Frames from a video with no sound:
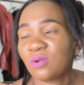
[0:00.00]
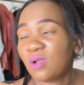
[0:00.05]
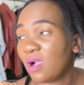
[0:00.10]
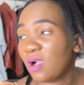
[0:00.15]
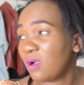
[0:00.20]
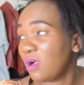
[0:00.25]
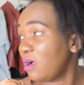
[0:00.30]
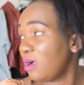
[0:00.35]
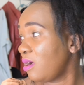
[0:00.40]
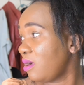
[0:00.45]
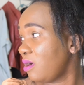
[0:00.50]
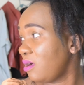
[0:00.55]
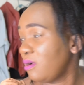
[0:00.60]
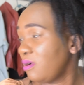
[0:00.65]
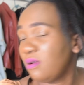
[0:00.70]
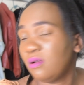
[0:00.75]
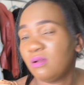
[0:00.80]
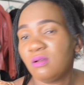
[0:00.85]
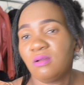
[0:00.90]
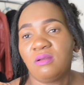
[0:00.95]

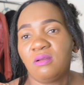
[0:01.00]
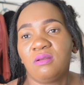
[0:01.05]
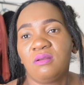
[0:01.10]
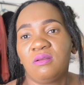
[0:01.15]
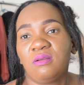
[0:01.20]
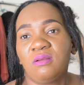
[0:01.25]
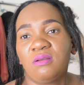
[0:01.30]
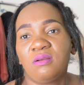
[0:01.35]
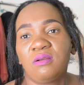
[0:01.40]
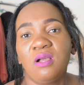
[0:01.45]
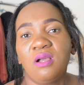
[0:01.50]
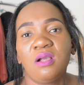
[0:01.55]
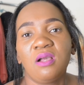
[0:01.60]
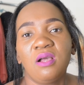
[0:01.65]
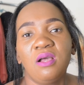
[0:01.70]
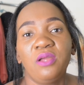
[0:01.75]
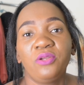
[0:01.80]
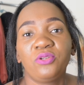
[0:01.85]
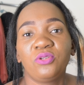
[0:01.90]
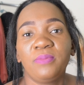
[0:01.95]
Coco,
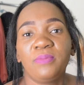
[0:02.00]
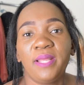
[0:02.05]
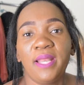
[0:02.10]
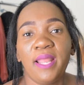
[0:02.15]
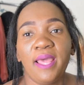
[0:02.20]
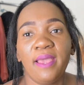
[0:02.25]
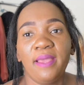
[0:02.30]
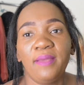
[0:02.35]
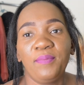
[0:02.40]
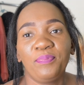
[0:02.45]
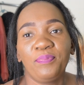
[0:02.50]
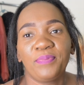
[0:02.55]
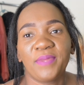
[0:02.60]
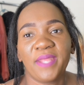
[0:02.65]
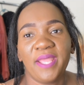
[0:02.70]
Coco, Dumela.